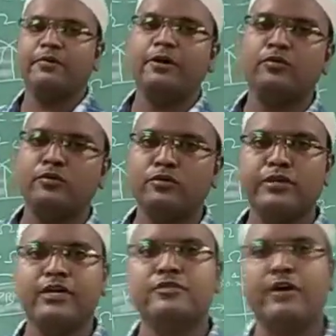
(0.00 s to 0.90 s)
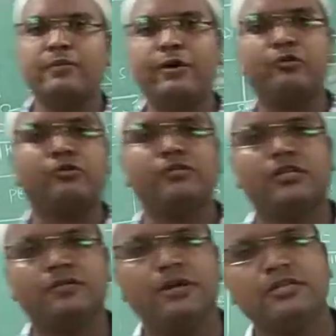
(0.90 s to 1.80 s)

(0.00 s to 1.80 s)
by root 2. That is 1 by root 2 is nothing but